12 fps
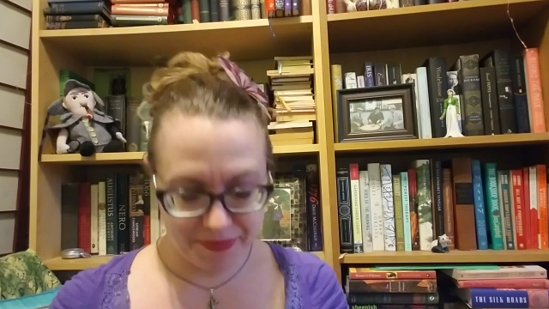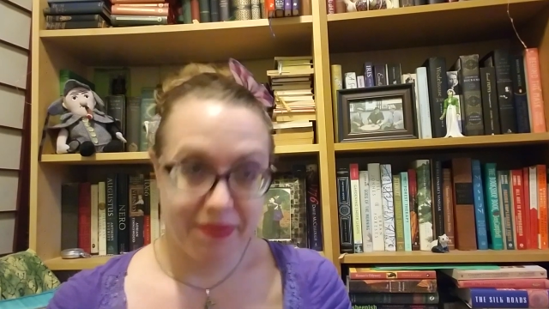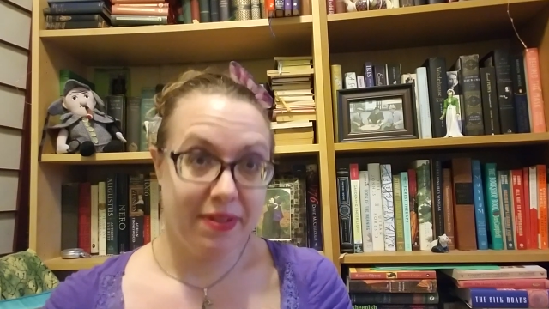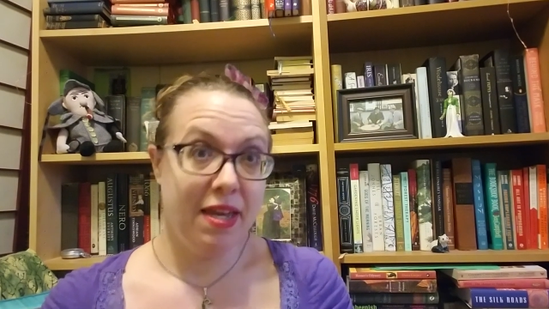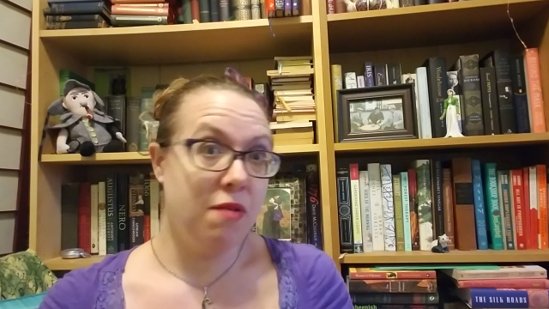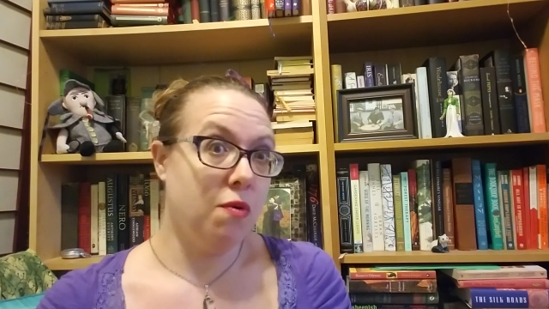
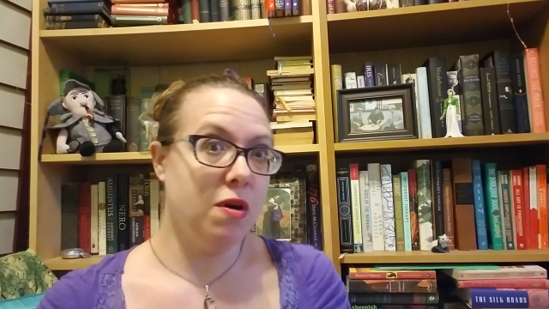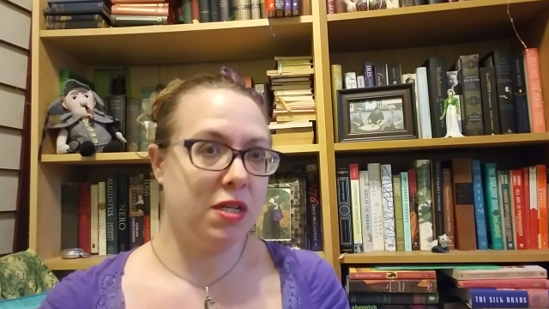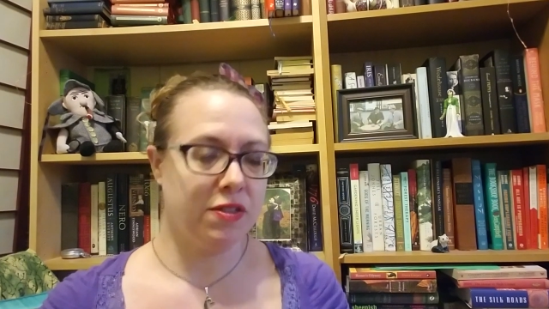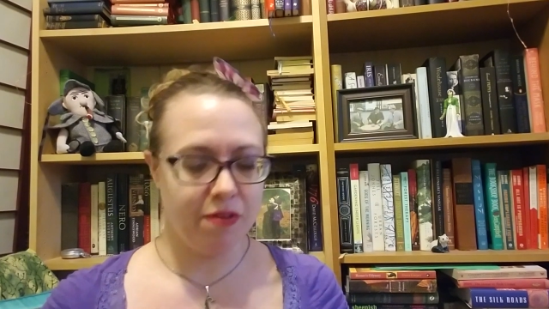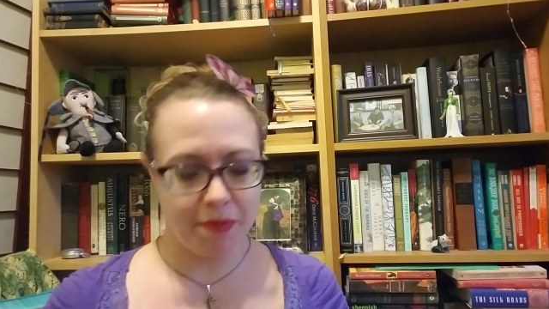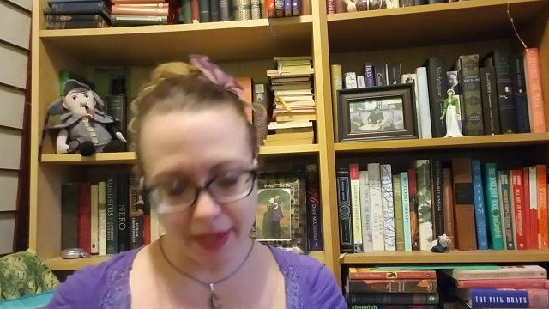It works
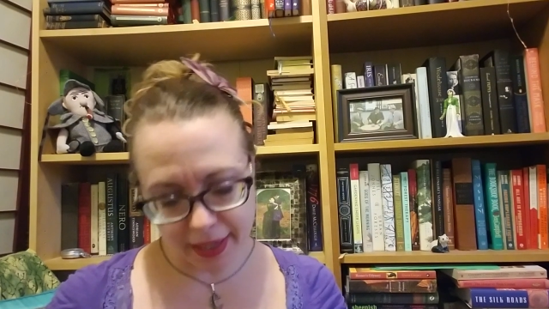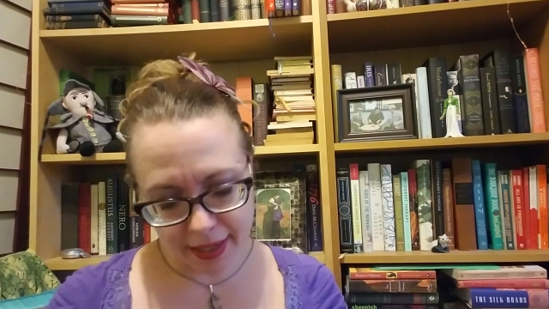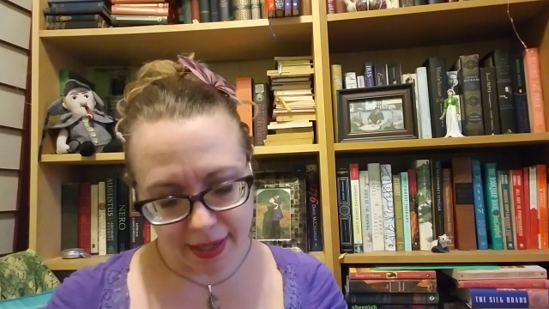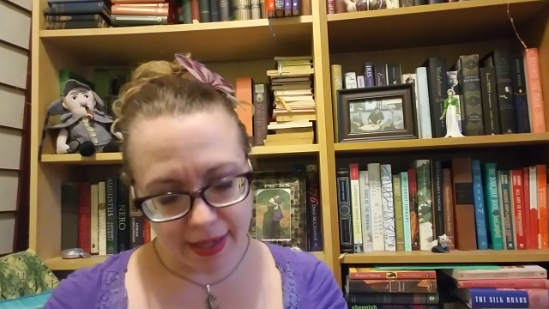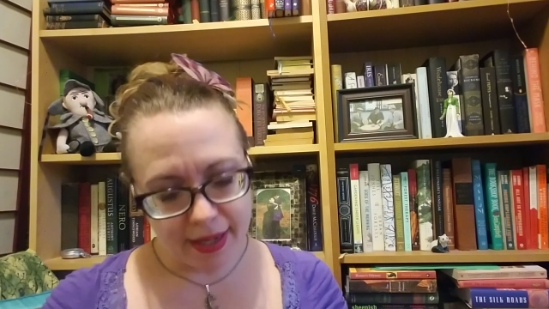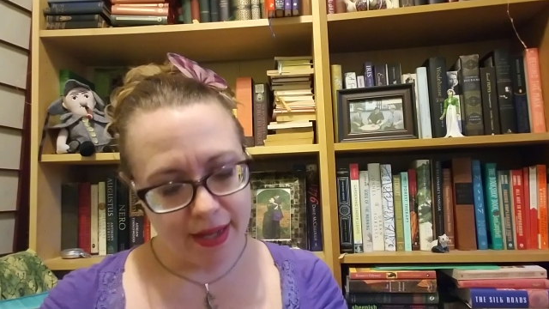for me.
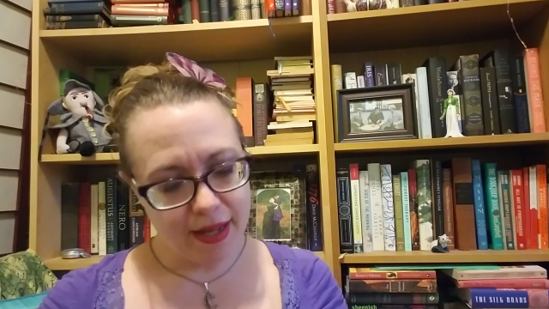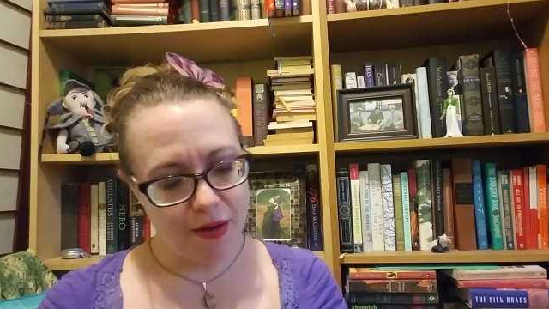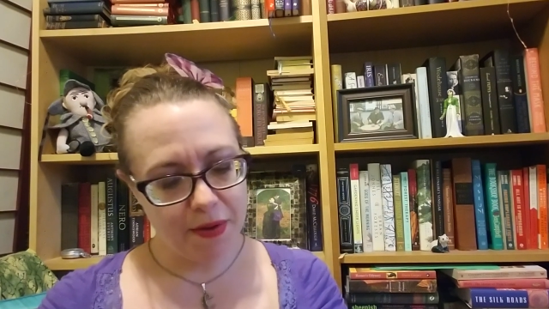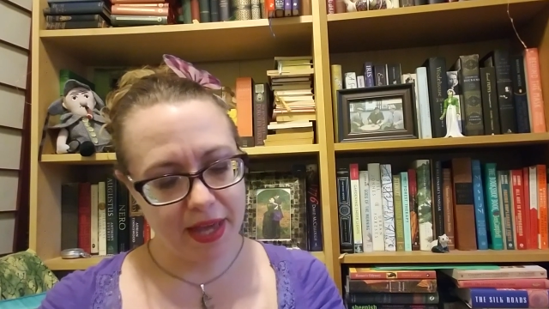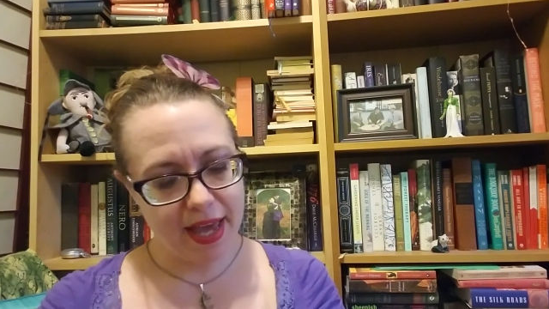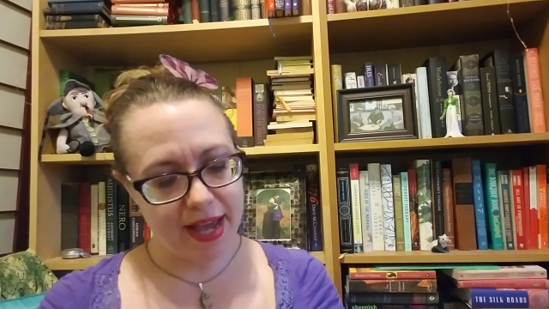Okay,